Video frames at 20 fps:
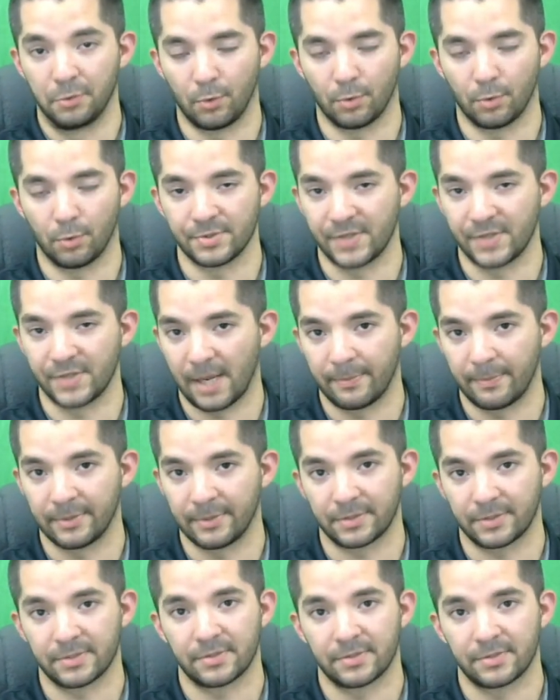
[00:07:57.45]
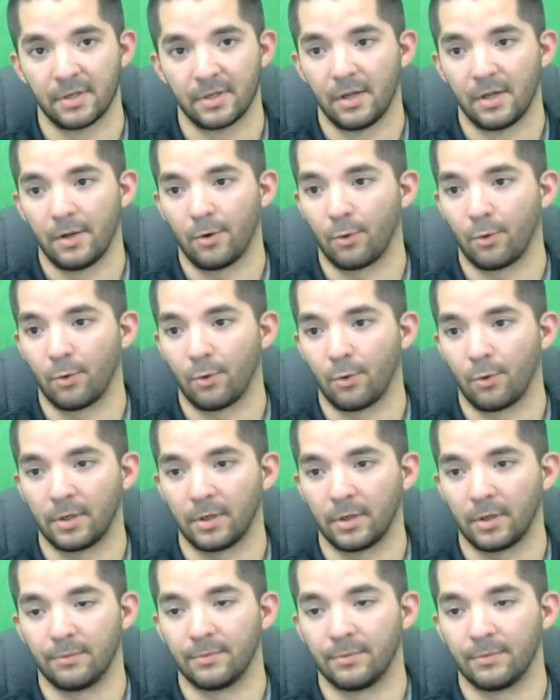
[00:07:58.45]
or Zabbix, or
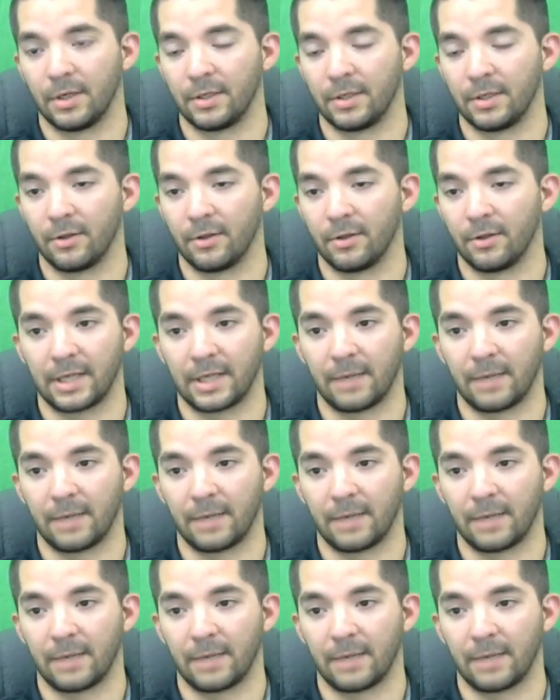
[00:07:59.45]
another thing